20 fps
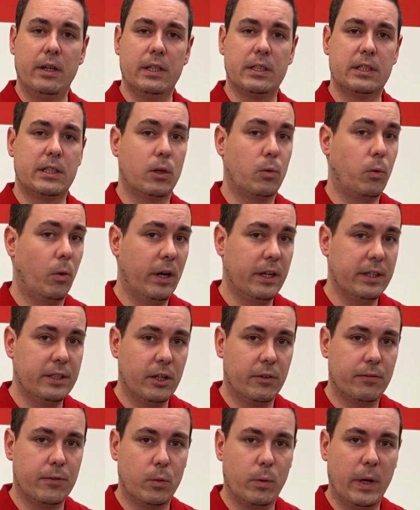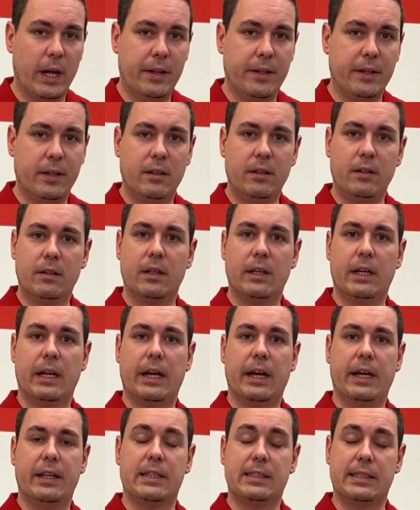is the quality of the welder,
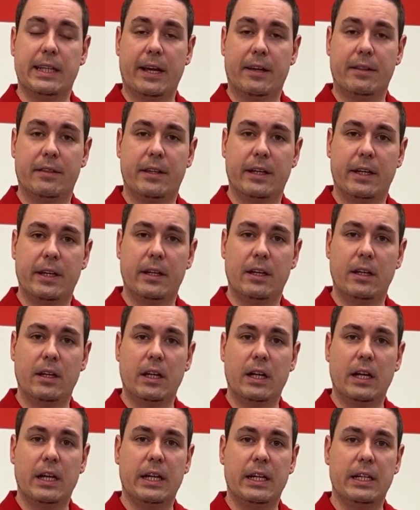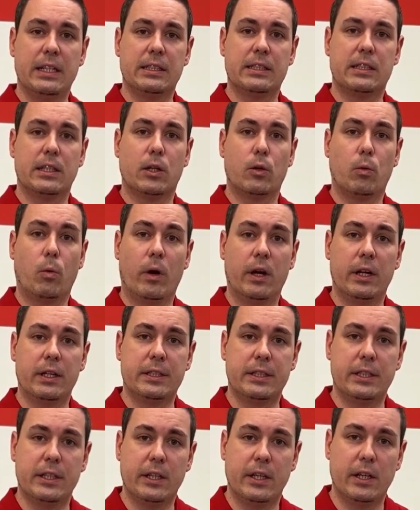and the second thing is the
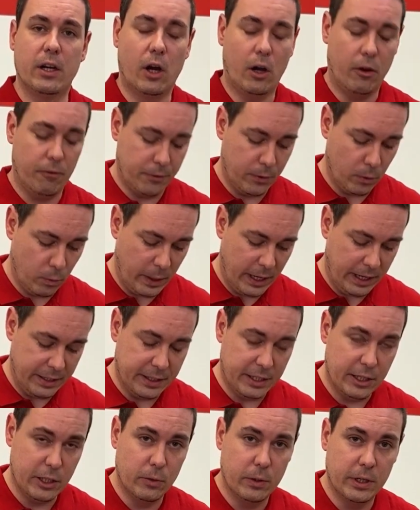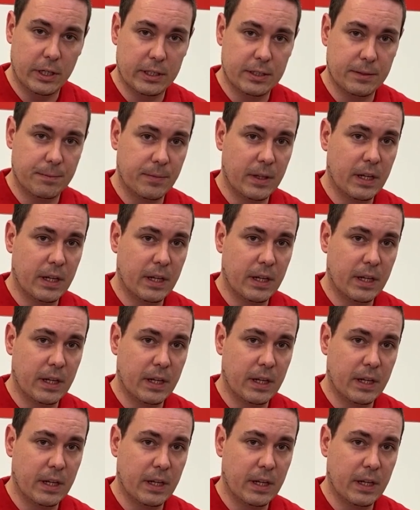quality of the welding unit.